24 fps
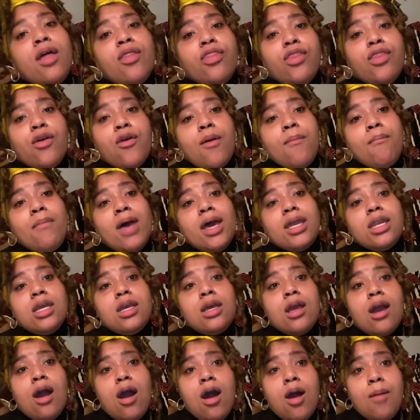There are
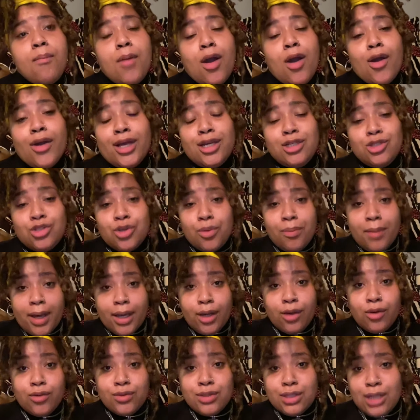many Archangel
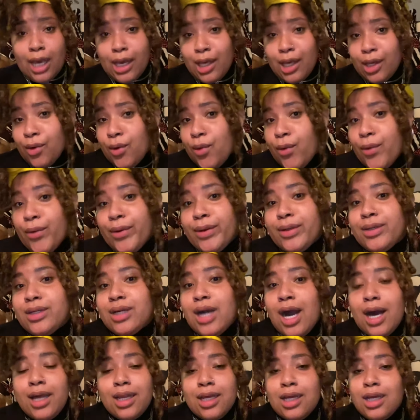Michael psychic cord
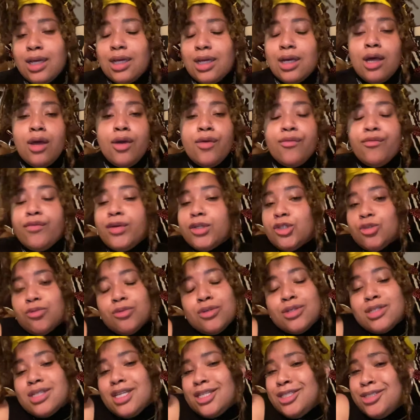cutting
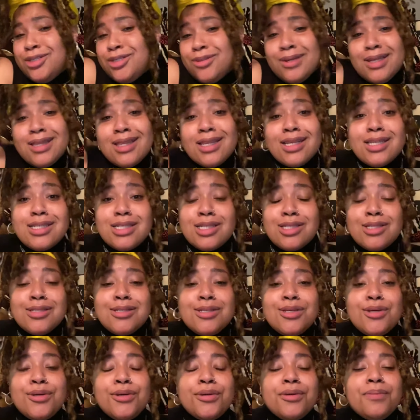rituals that you can listen
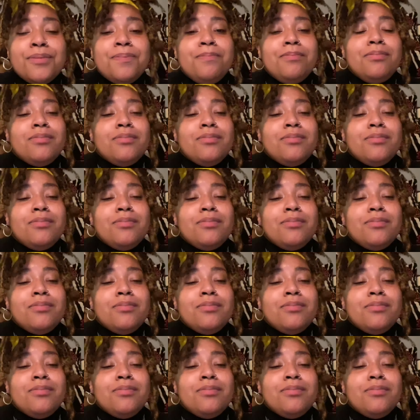to.